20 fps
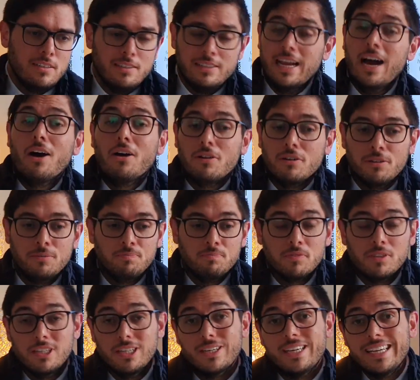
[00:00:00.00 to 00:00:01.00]
Now,
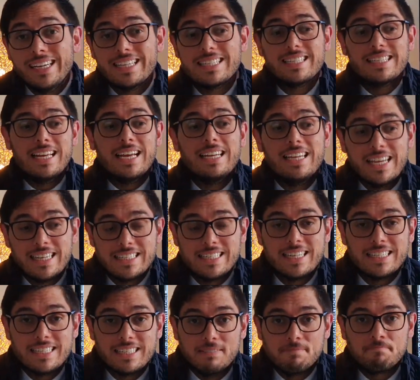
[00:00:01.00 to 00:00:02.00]
looking at Sunday's
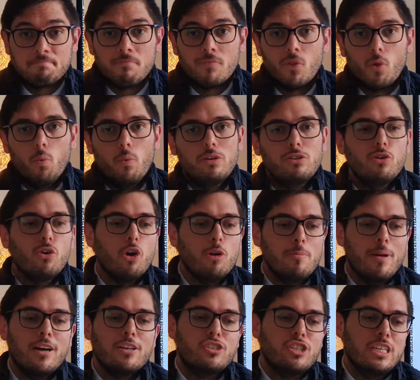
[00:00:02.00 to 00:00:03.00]
lesson, we talk
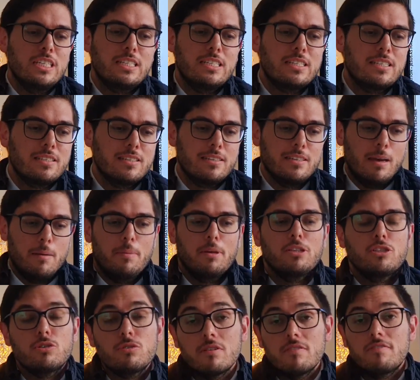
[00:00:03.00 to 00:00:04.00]
about Jesus coming
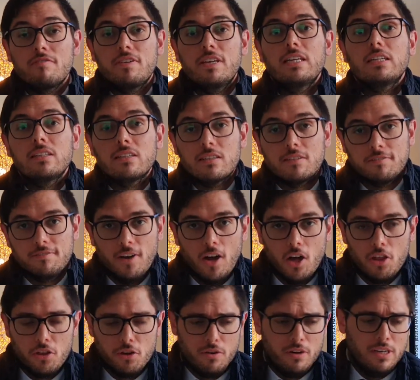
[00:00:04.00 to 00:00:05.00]
to reveal the
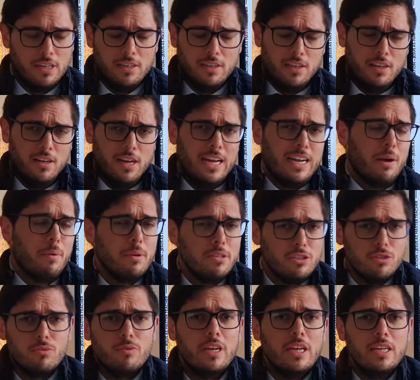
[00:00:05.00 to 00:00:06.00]
Father. And I want
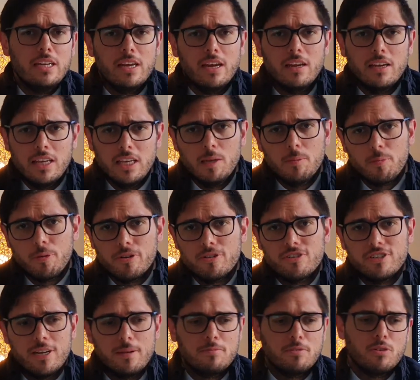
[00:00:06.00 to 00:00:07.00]
to read here
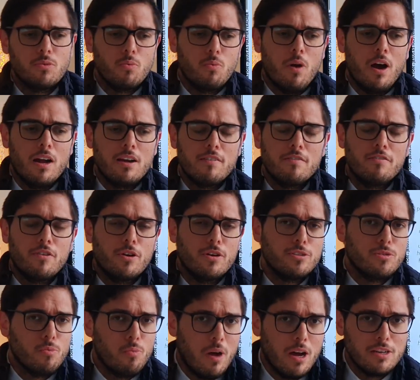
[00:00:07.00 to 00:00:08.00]
Hebrews chapter 1,
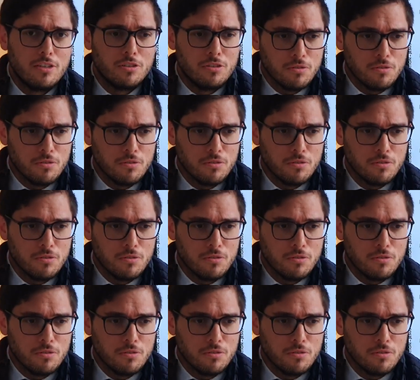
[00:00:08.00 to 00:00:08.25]
verse 1